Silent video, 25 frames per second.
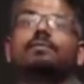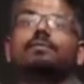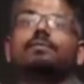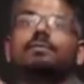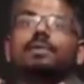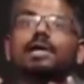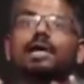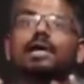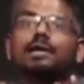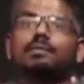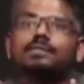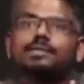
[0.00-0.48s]

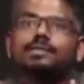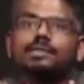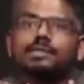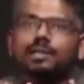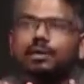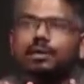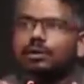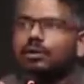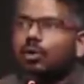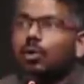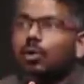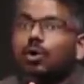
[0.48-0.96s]

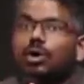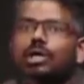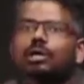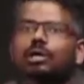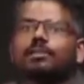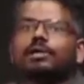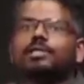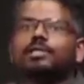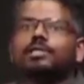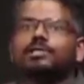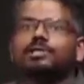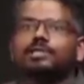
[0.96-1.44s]
becomes owned
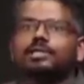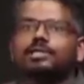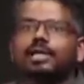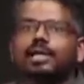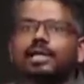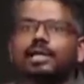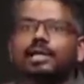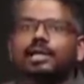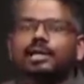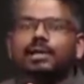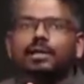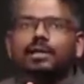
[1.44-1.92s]
by the
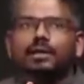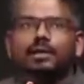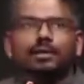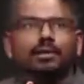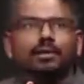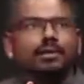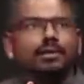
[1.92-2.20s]
society,